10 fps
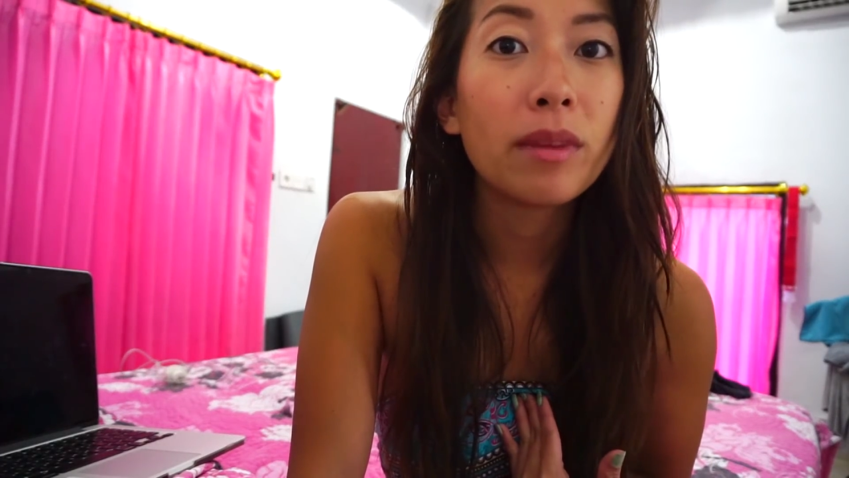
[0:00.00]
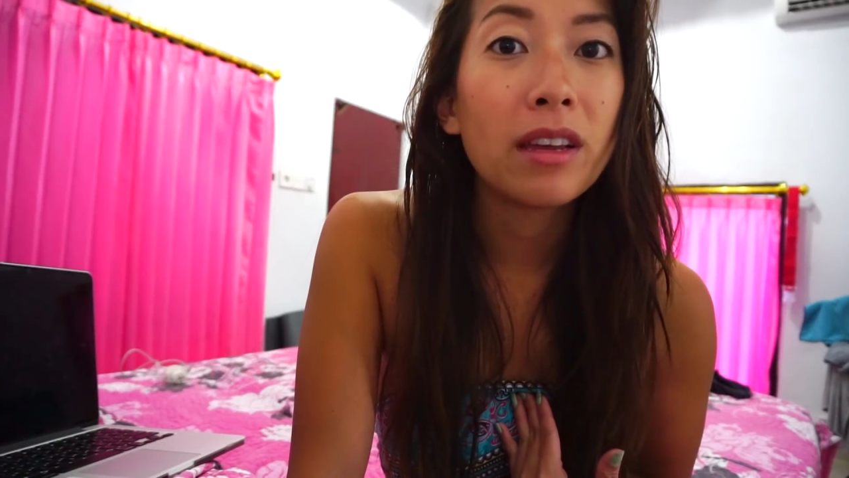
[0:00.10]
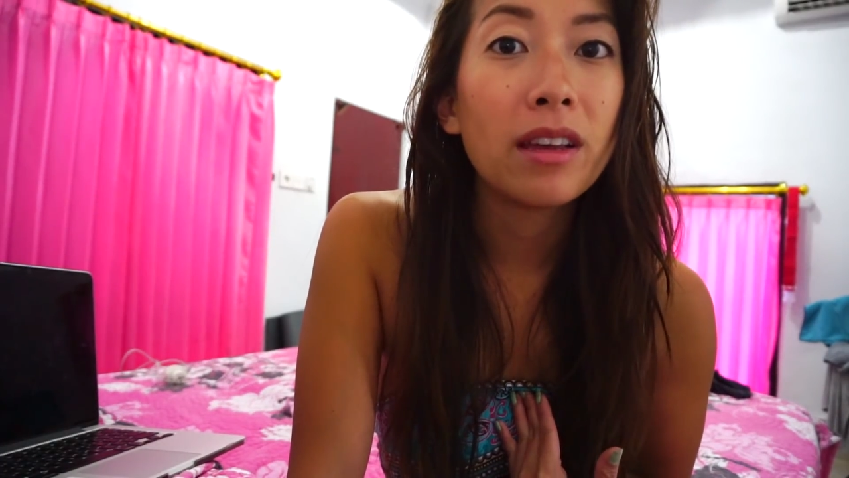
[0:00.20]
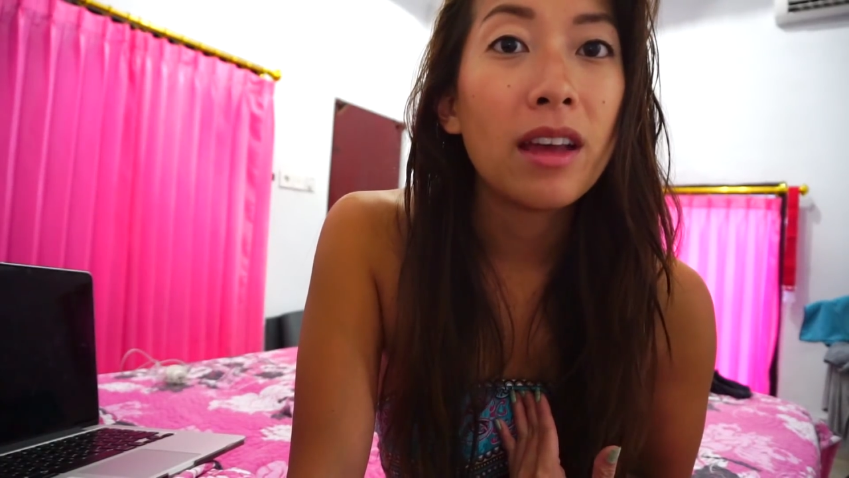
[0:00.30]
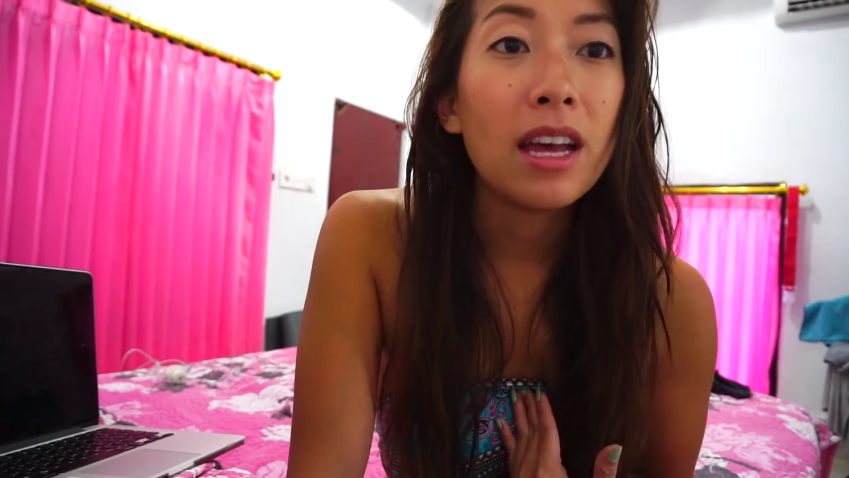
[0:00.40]

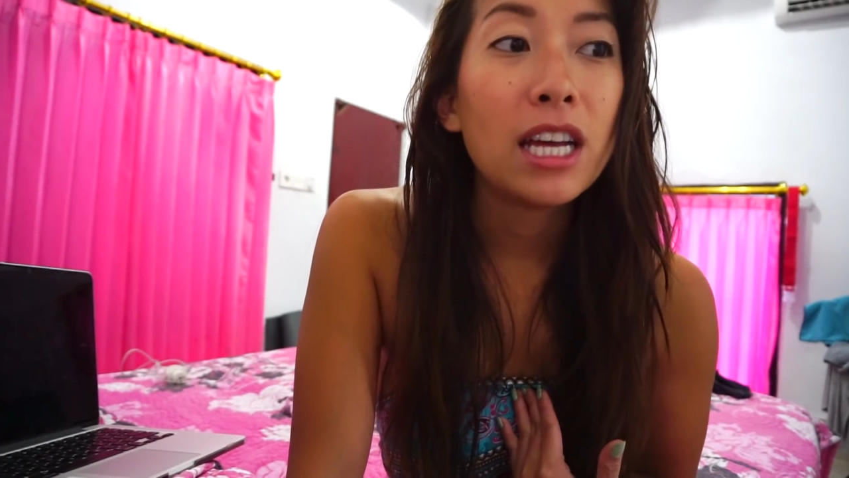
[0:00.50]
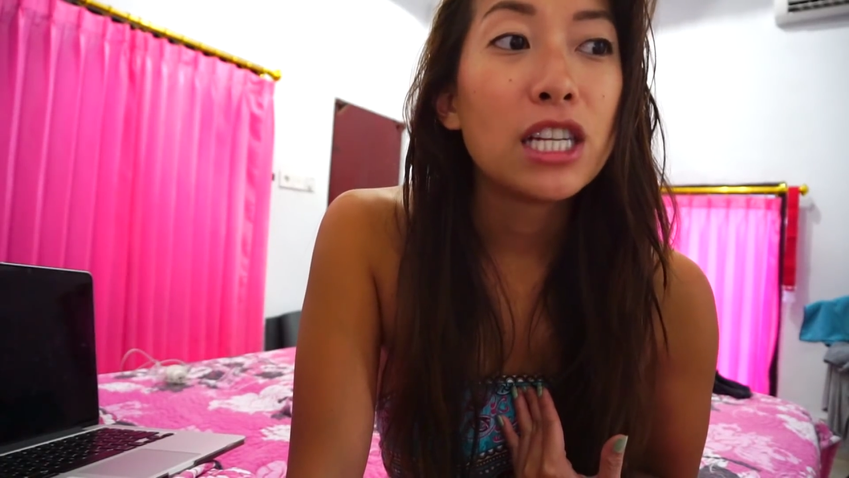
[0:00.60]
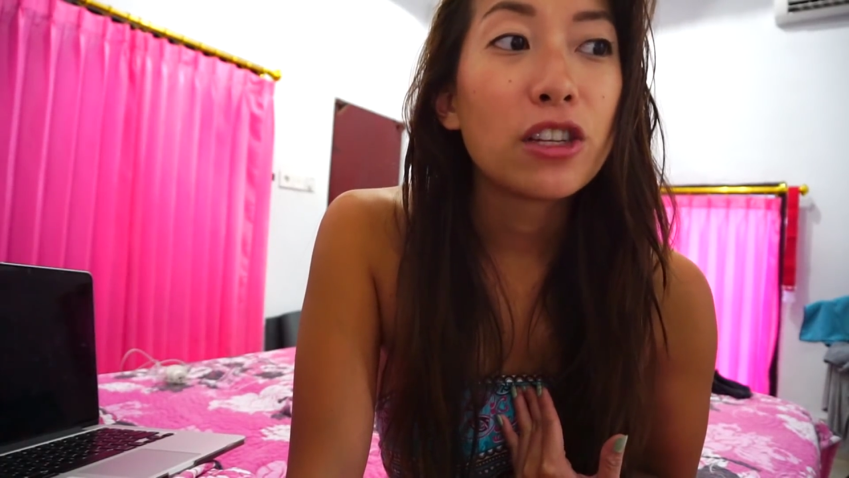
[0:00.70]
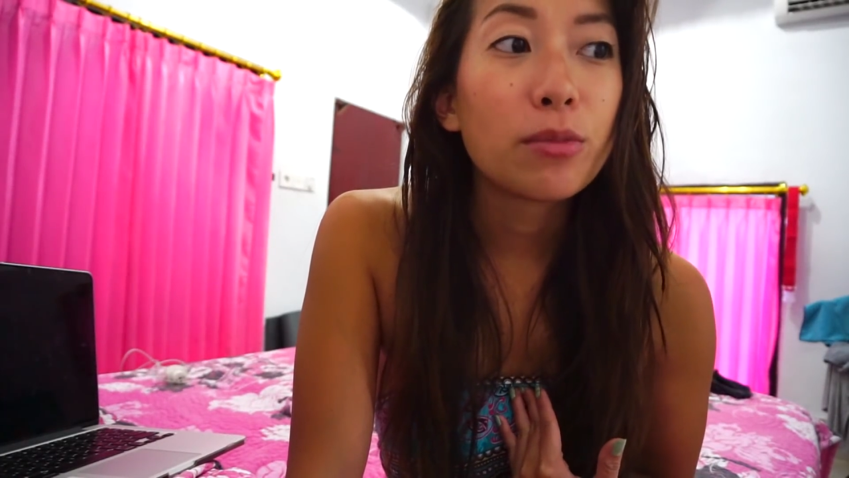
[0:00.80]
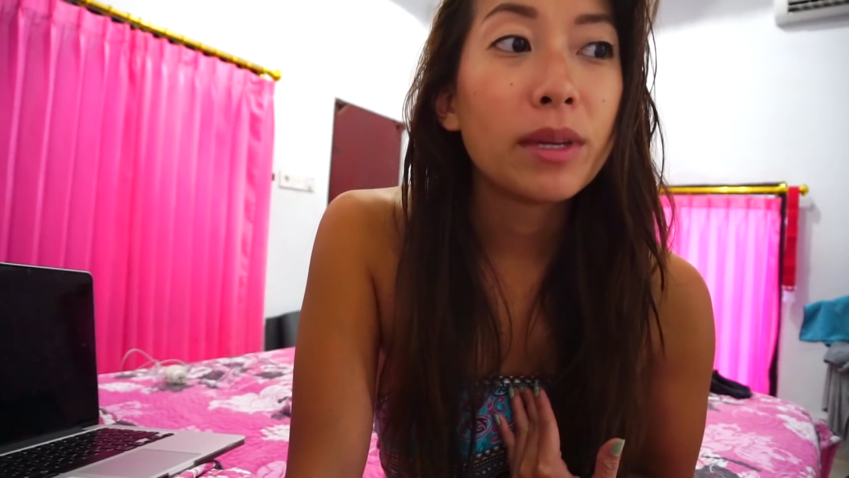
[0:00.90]
me
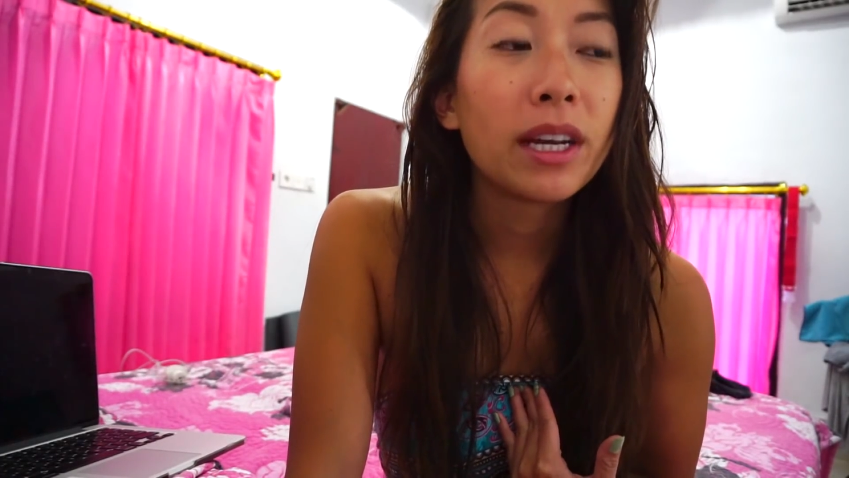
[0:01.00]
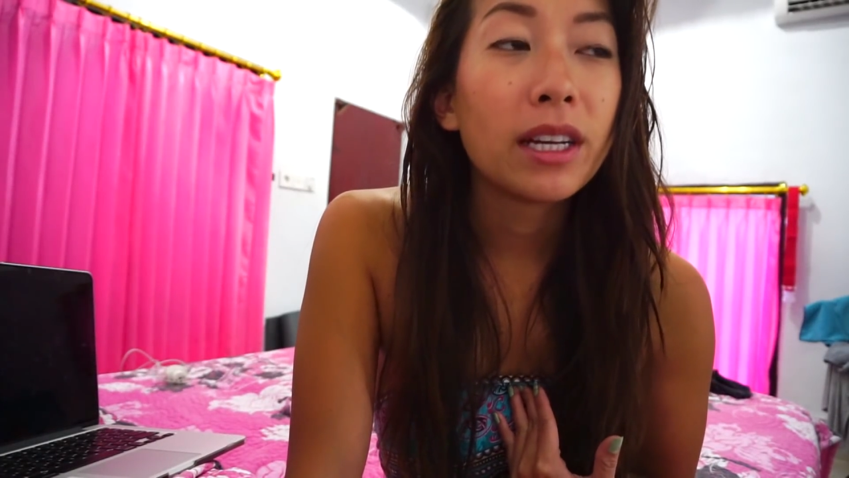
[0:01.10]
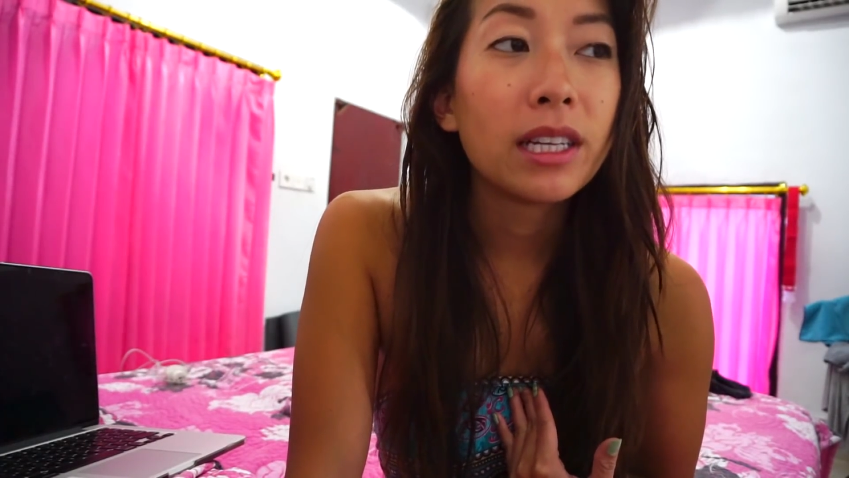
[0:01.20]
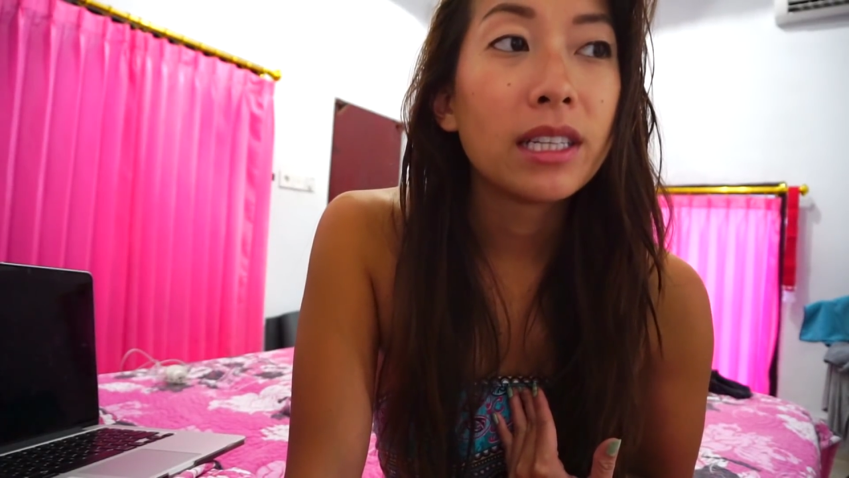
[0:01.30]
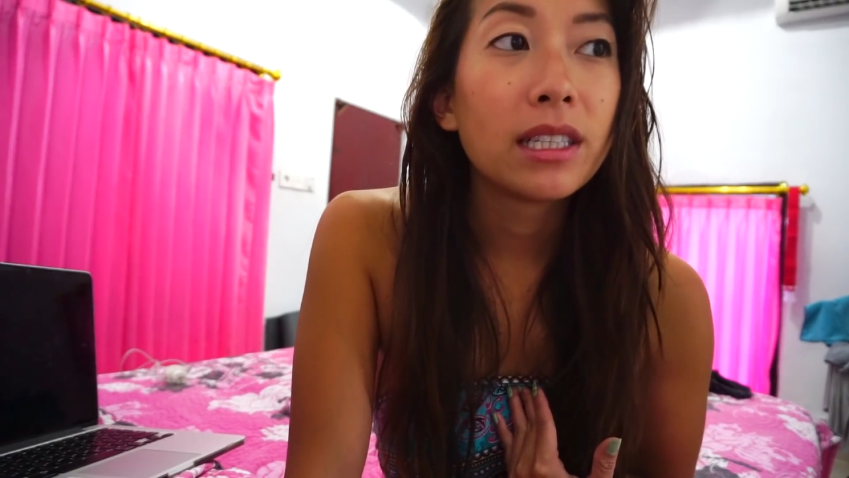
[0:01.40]
just
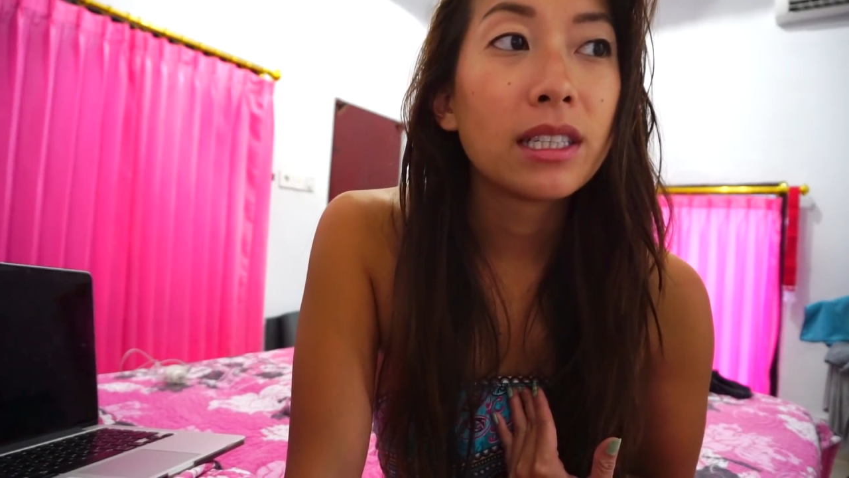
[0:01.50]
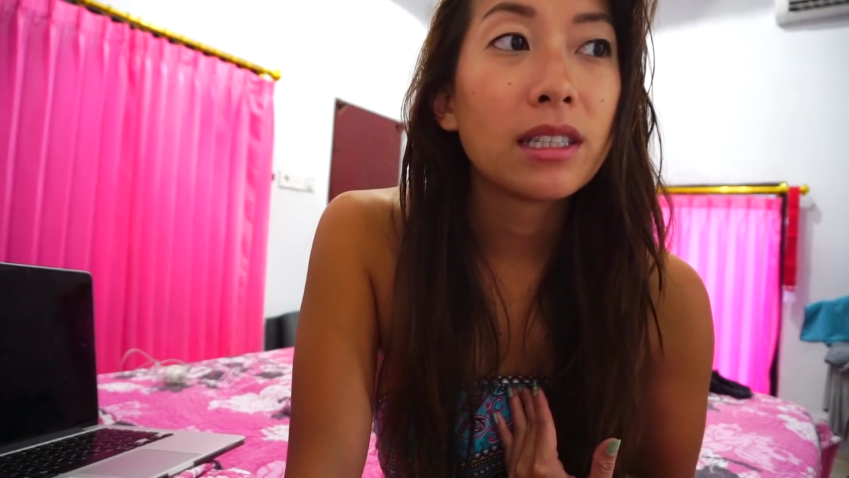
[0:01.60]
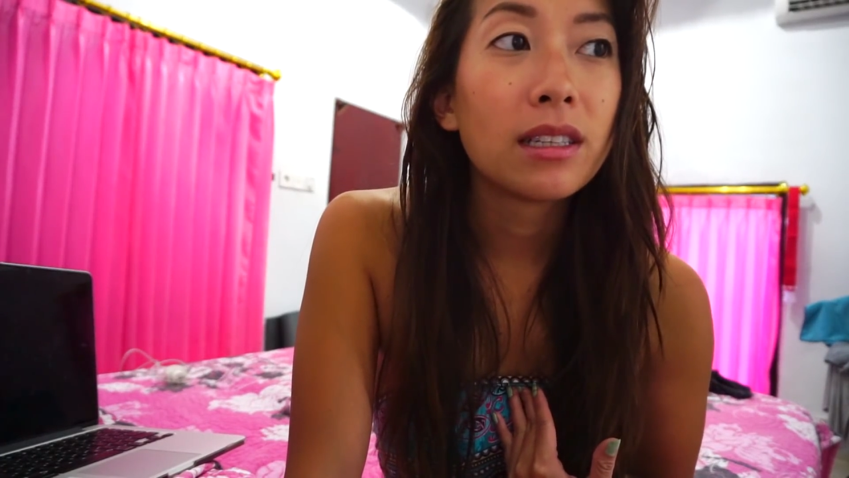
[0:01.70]
because